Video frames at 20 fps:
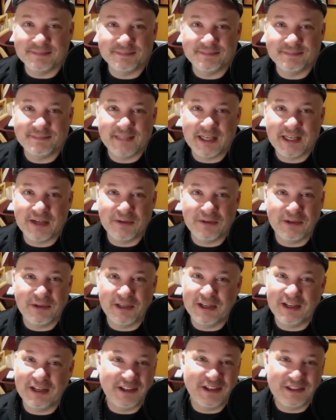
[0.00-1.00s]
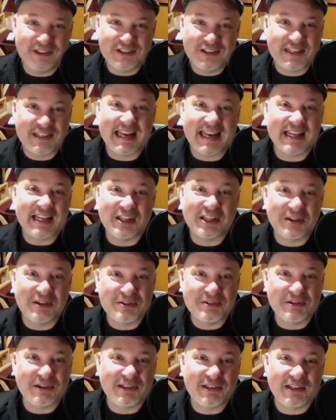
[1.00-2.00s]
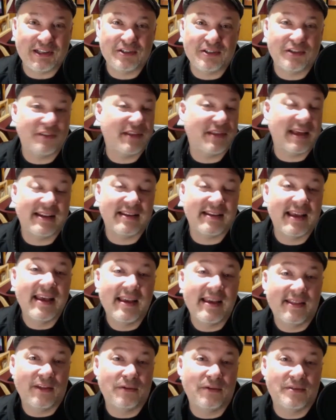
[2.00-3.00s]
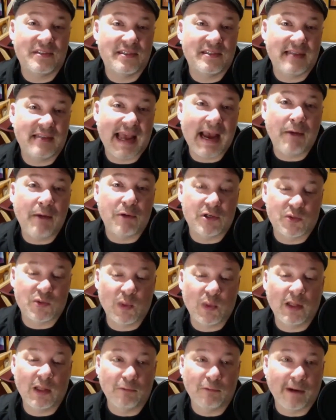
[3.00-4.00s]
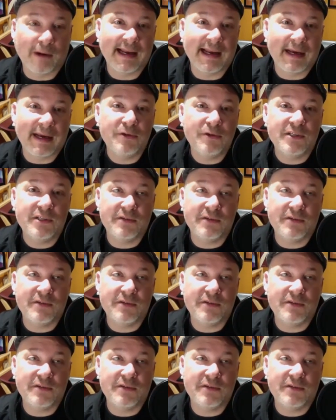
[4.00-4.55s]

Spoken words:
you're just getting closer and closer, that those hours will run out.